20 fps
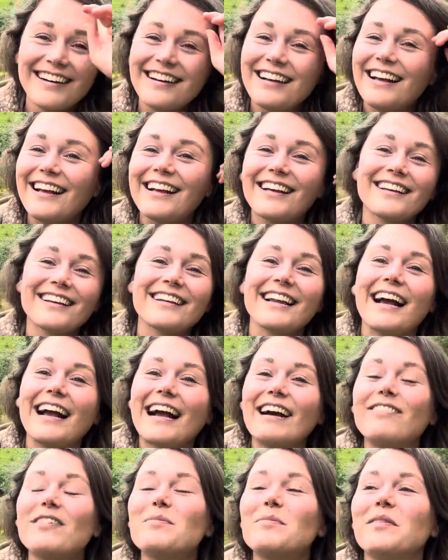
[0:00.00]
And I
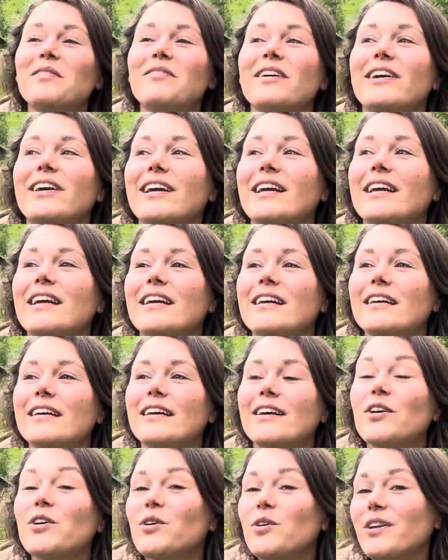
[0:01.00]
haven't been very
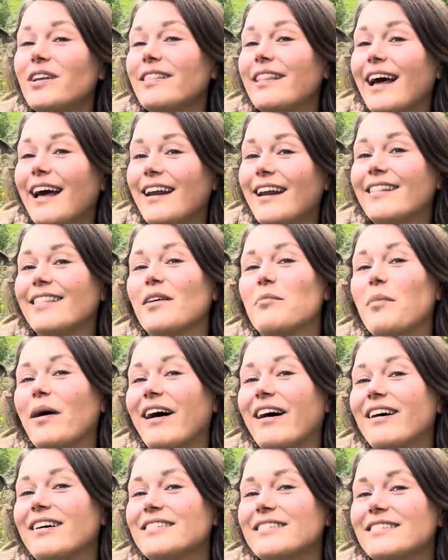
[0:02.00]
good at that in the
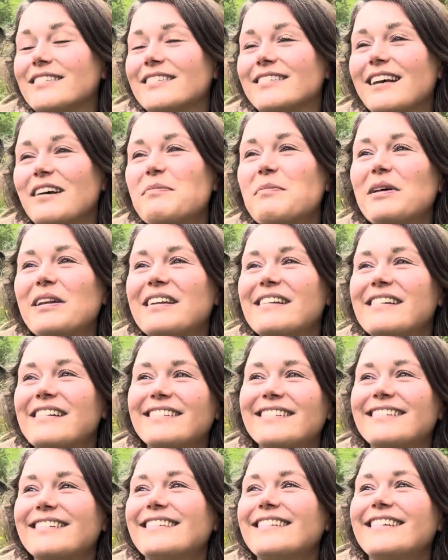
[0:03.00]
past because I've
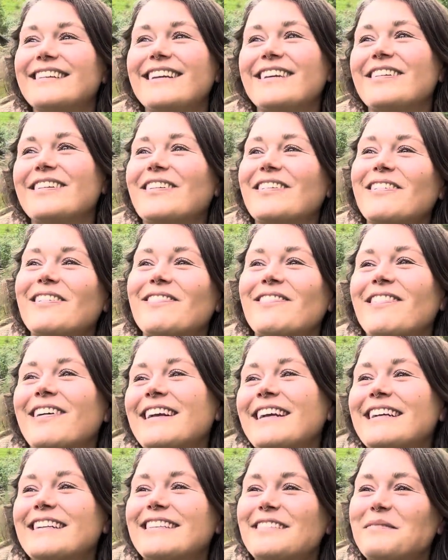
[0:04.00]
been, you know,
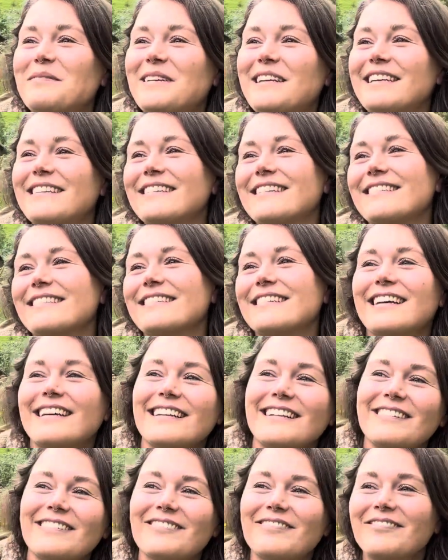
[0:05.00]
wanting to be in this like
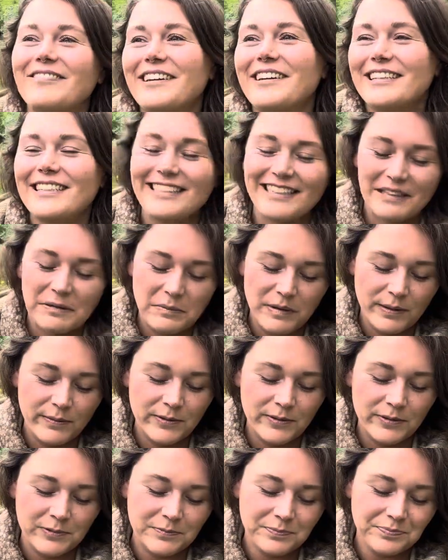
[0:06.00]
little fairy tale
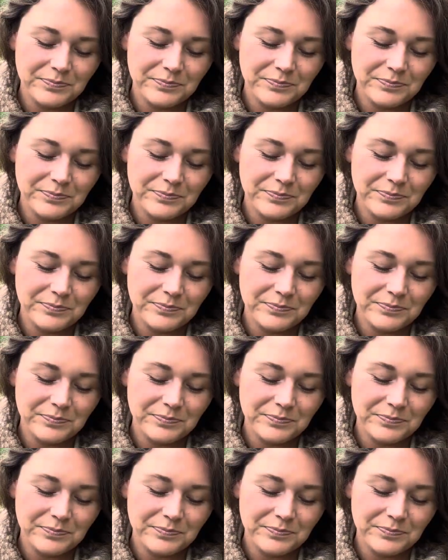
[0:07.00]
bubble.